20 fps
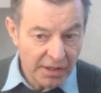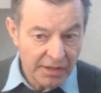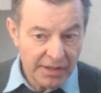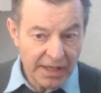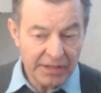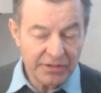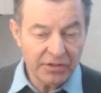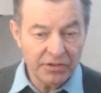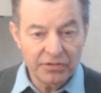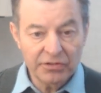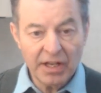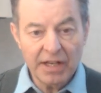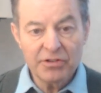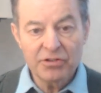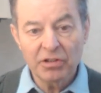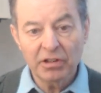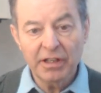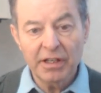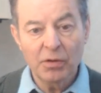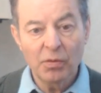That's
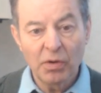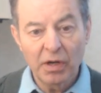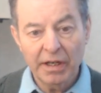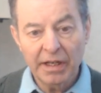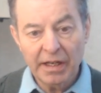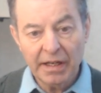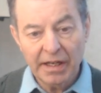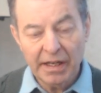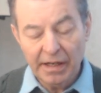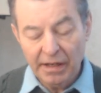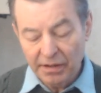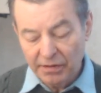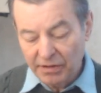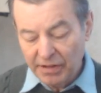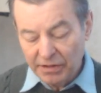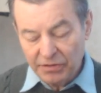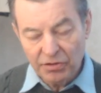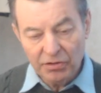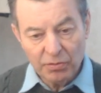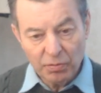essentially what it,
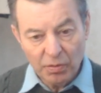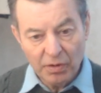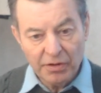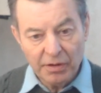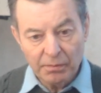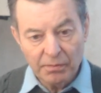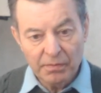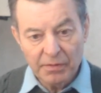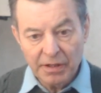this is what the,